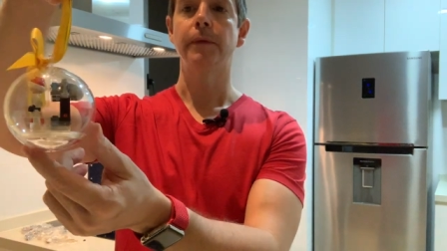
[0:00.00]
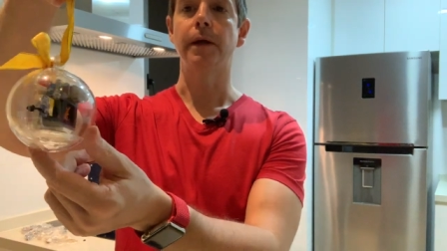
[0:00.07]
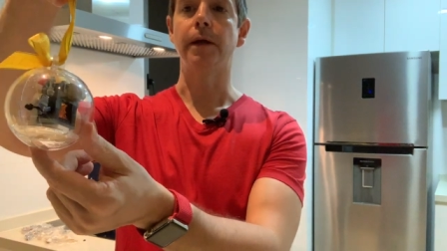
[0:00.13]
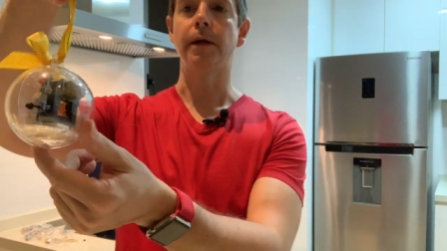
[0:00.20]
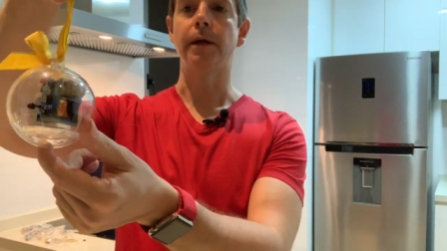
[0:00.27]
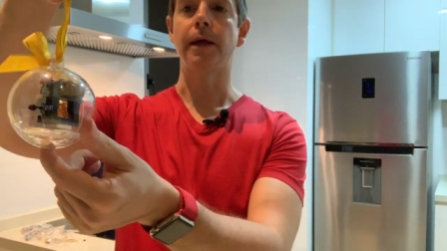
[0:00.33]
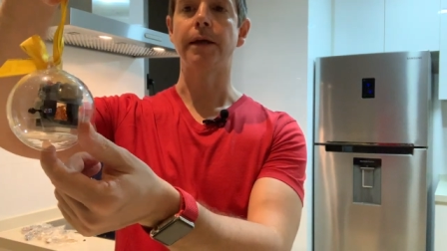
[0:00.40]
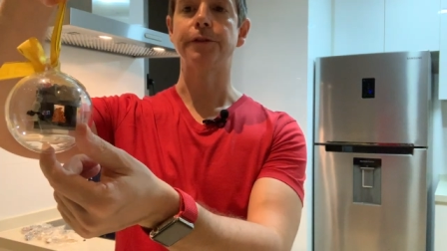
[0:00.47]

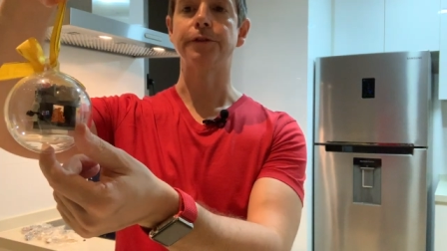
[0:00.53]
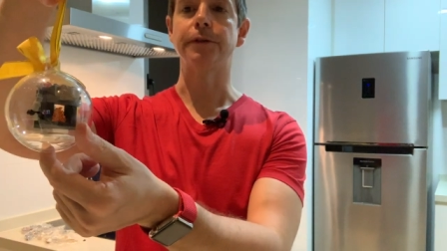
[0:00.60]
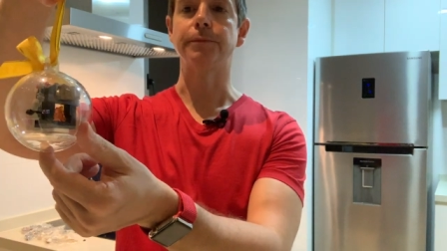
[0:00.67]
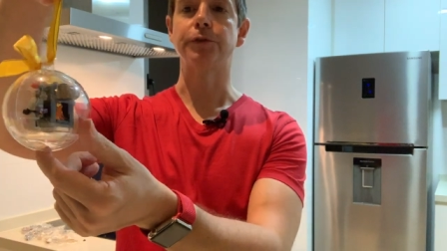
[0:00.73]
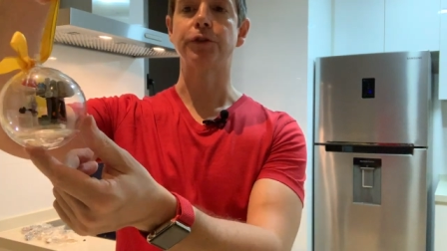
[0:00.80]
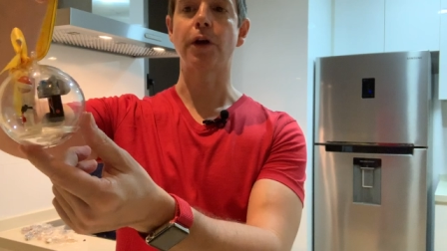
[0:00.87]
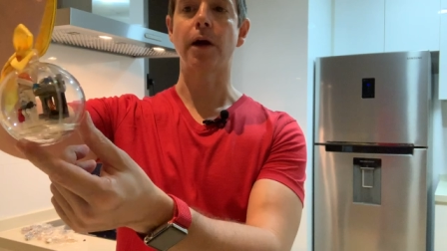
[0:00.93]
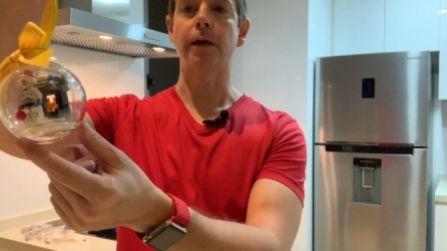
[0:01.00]
and has some
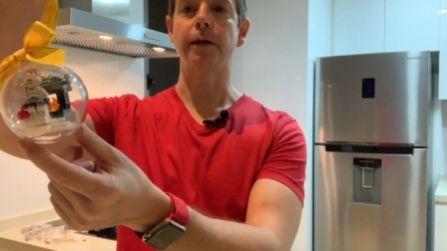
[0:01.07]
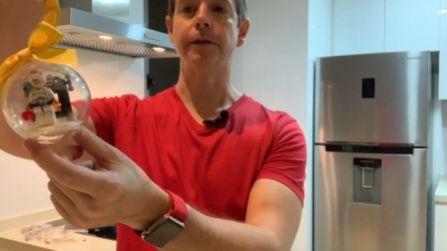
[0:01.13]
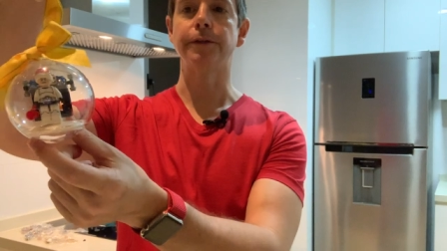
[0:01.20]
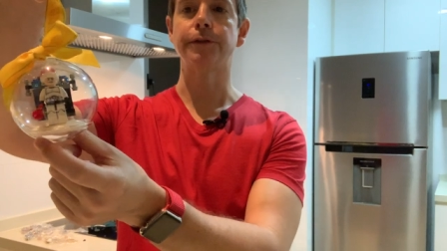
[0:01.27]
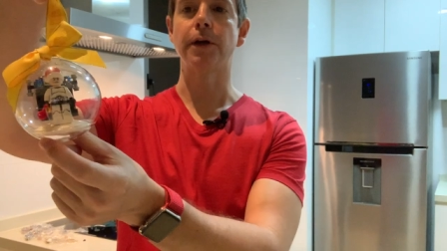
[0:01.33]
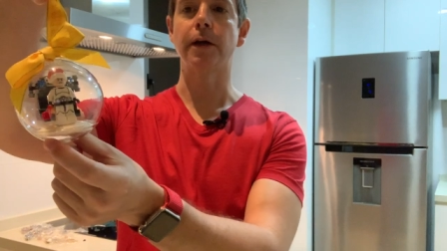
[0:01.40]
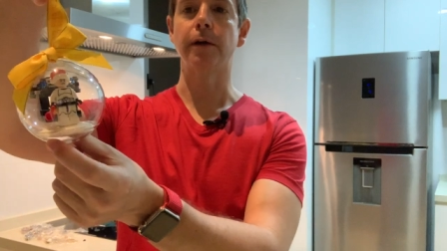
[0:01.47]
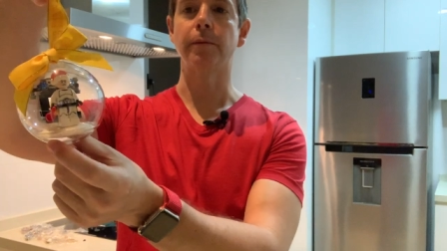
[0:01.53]

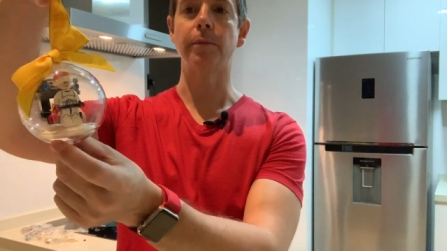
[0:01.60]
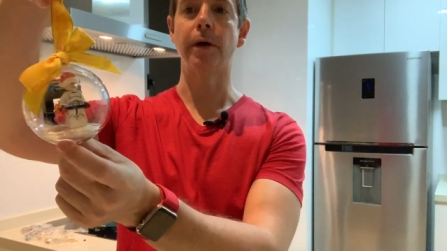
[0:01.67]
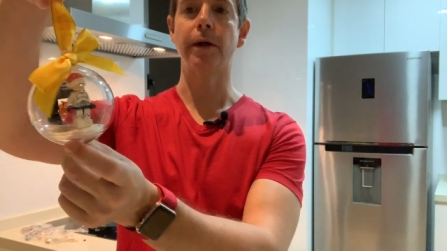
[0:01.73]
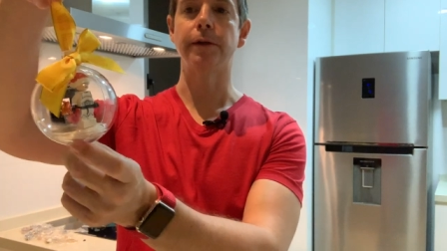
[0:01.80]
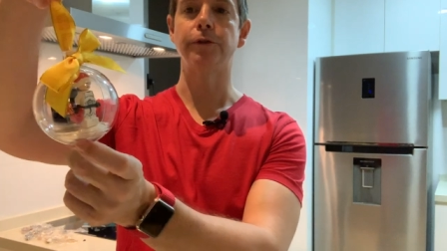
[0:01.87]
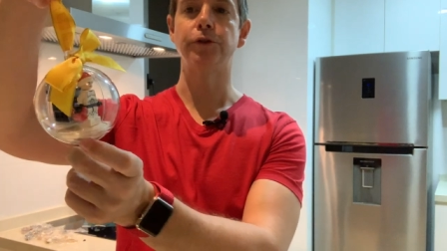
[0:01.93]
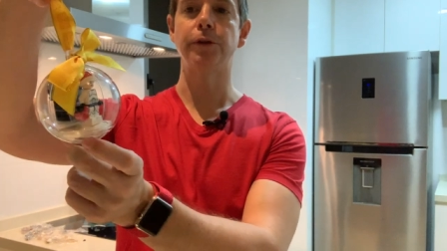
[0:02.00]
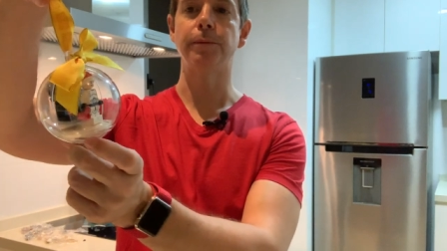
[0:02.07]
stockings hung by
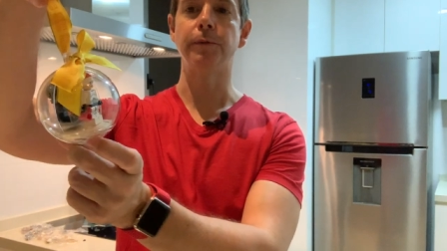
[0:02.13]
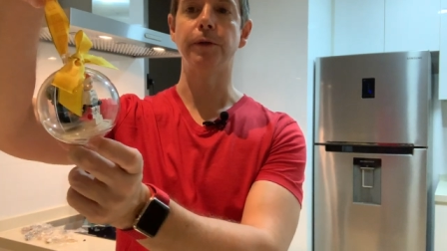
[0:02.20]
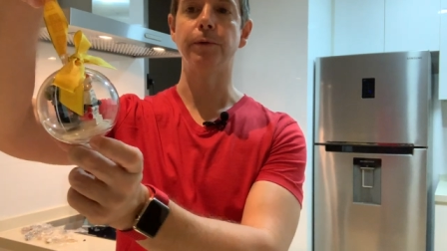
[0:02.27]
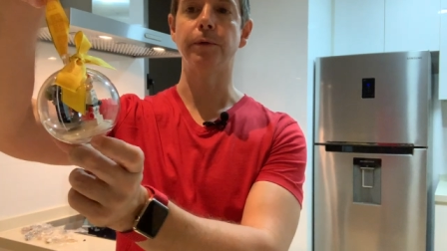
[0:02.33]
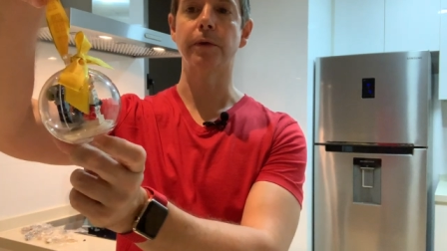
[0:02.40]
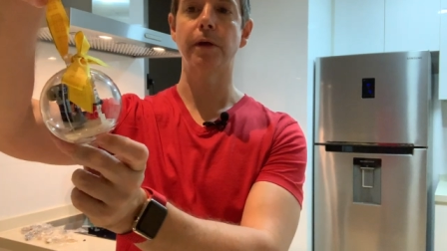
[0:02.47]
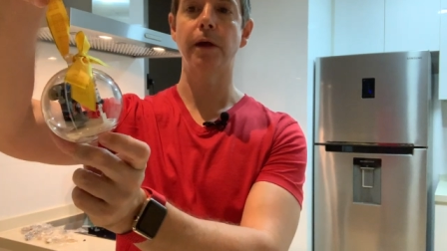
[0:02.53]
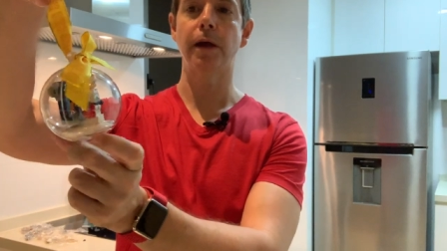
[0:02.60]
the chimney
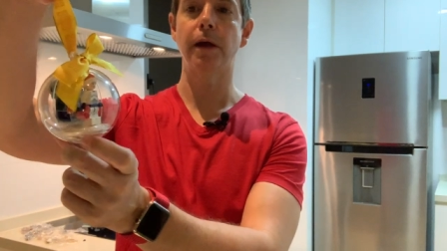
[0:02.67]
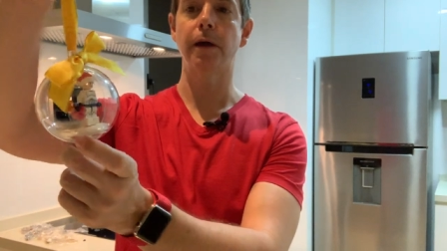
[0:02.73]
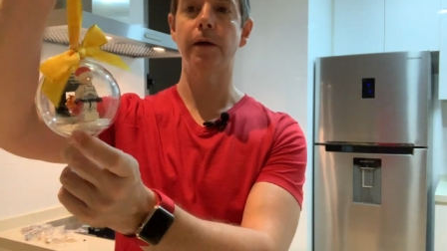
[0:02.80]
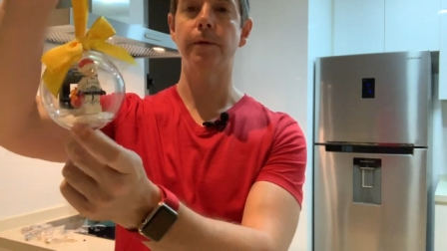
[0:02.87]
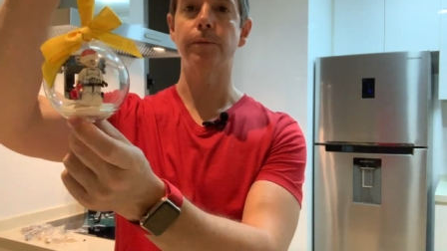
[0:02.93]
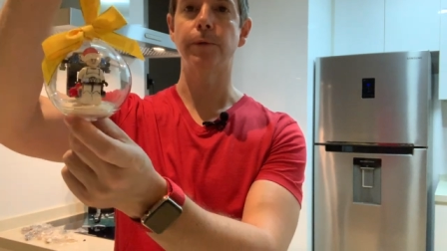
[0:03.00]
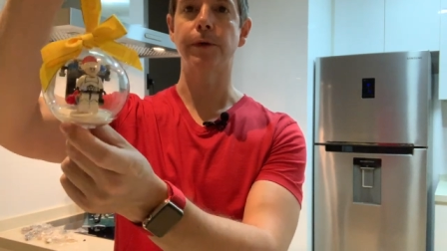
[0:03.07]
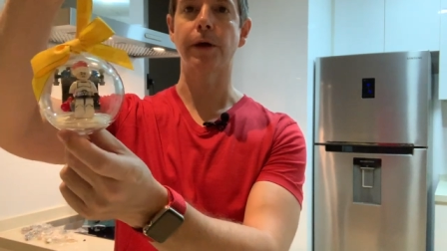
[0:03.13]
with
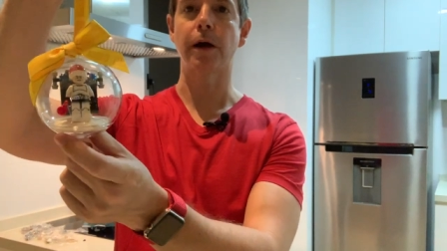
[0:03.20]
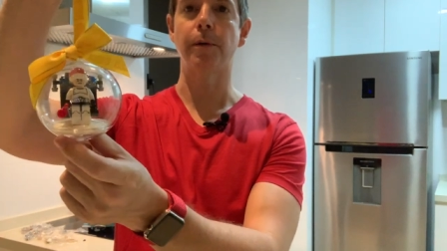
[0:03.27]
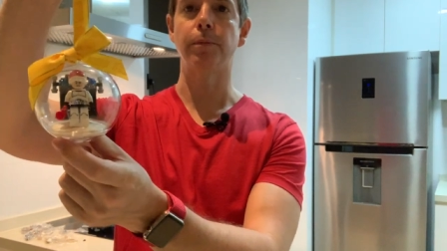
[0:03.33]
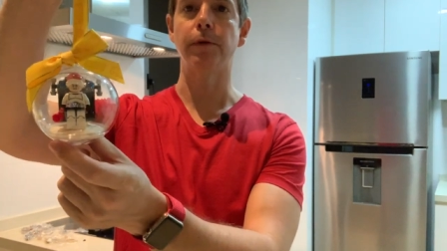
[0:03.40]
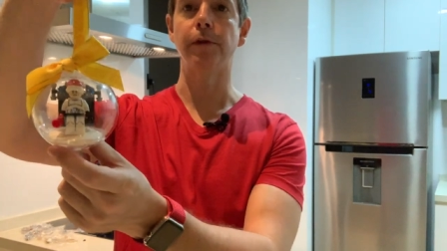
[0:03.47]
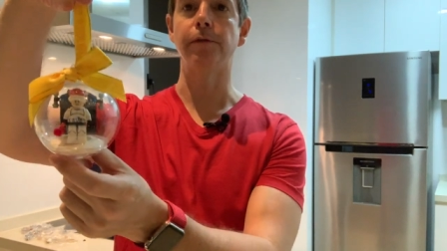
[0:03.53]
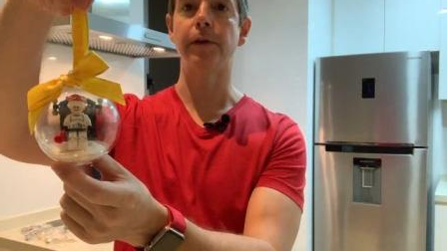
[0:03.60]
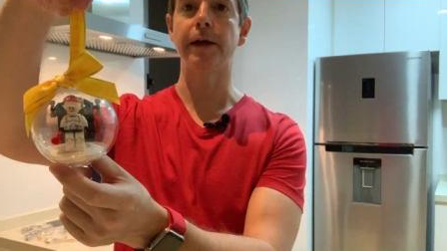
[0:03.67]
care, with a
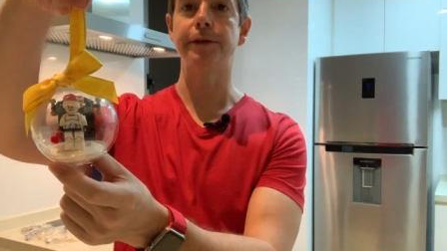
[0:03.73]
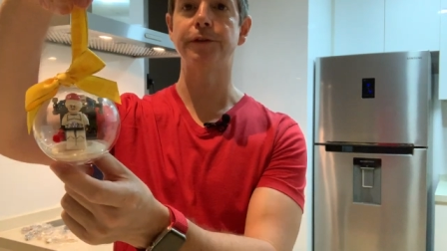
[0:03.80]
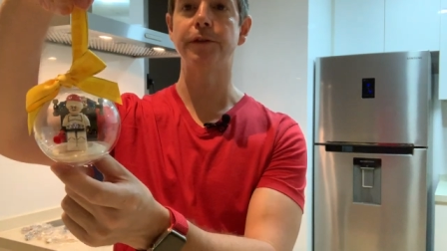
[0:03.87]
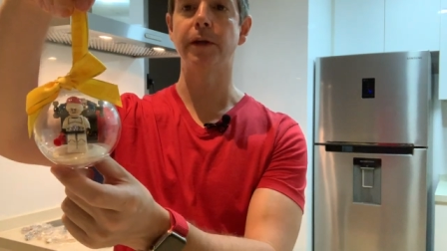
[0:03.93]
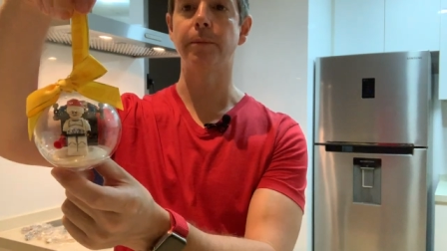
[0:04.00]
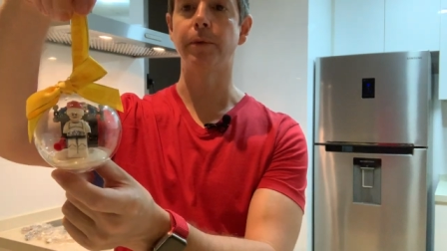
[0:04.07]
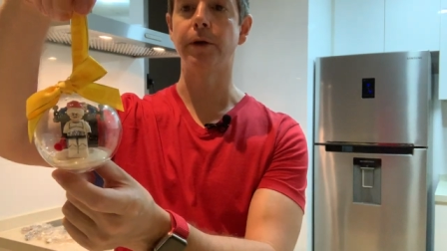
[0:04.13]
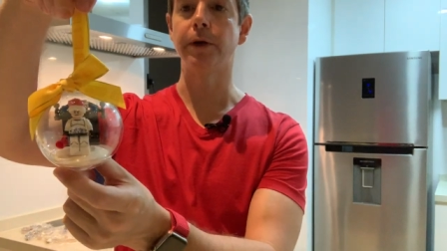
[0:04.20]
couple of
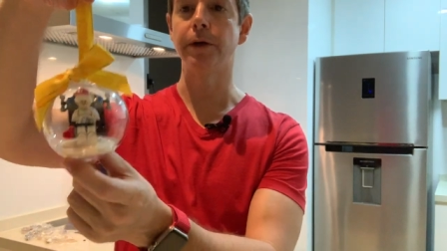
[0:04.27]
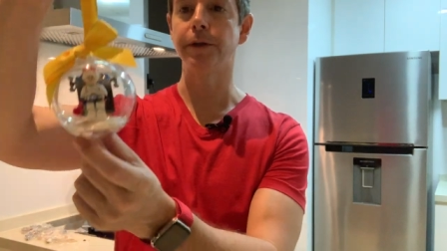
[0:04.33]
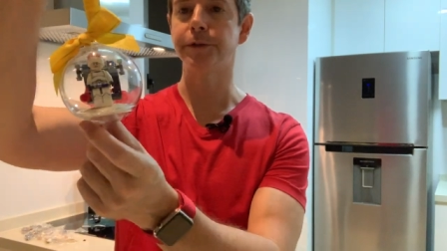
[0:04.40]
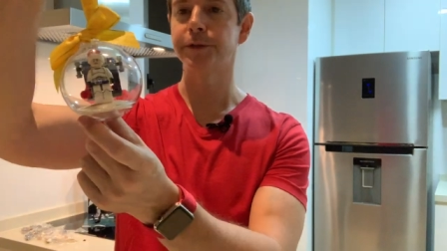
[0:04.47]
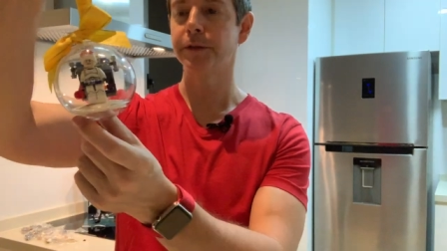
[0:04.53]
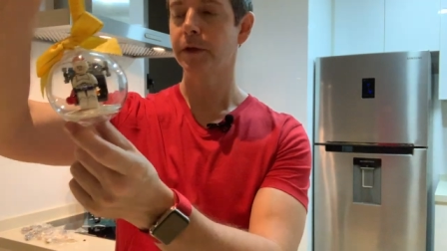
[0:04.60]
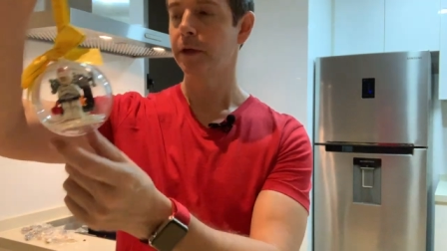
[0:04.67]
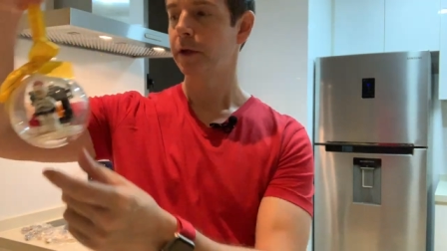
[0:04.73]
lightsaber hilts.